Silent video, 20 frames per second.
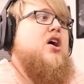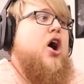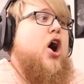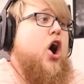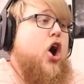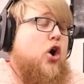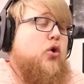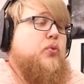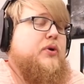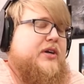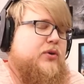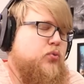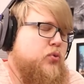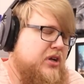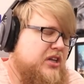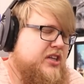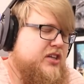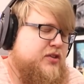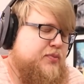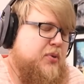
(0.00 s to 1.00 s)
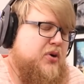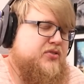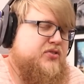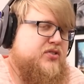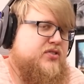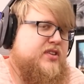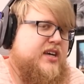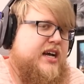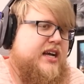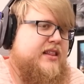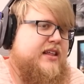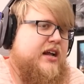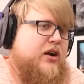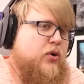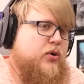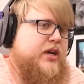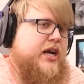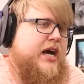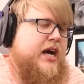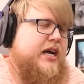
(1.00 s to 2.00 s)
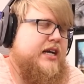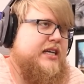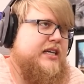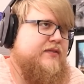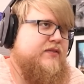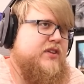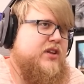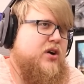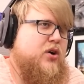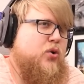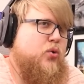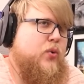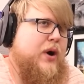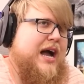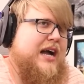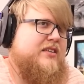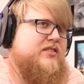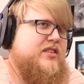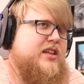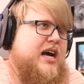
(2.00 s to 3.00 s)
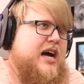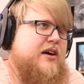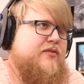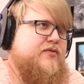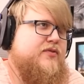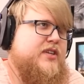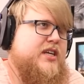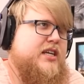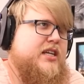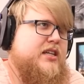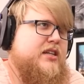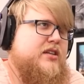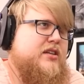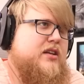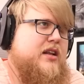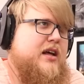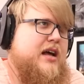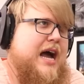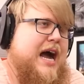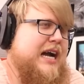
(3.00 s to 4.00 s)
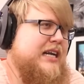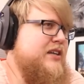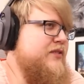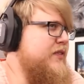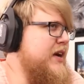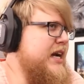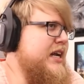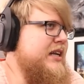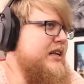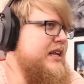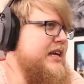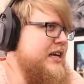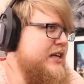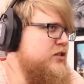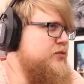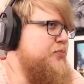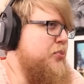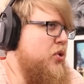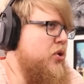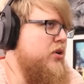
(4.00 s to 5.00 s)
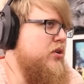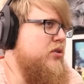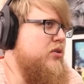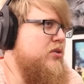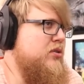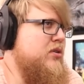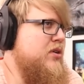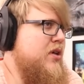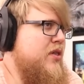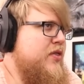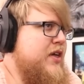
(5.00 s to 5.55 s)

are we really supposed to say that okay, even though Wagstaff didn't activate his portal,